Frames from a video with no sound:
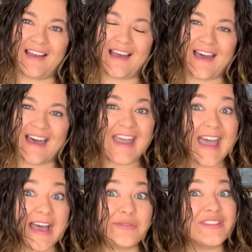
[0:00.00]
I
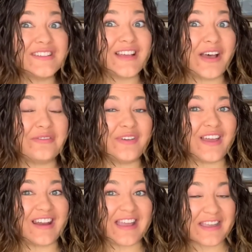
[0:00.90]
have stuff and I
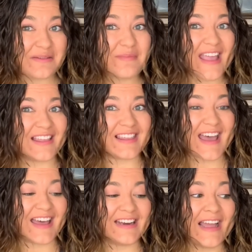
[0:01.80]
can make that.
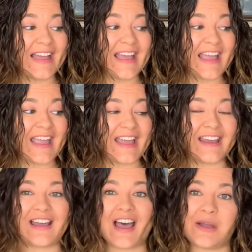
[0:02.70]
And
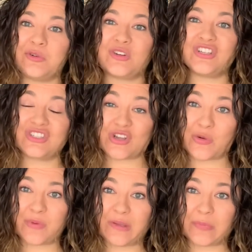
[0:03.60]
I'm going to show
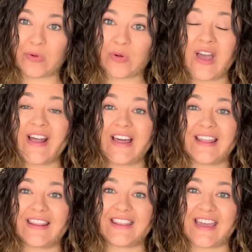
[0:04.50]
people
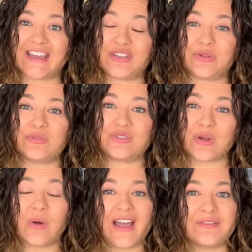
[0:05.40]
that you don't
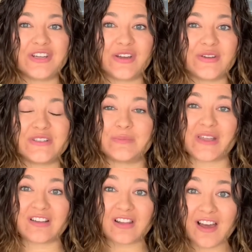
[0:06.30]
have to go spend a
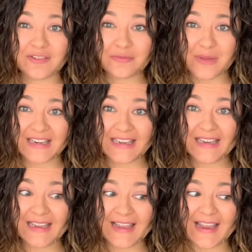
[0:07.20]
lot of money
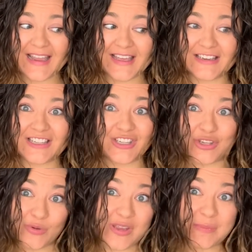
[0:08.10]
and you
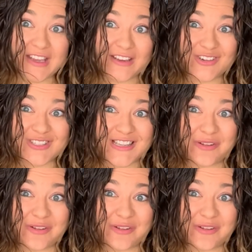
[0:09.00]
can make it yourself.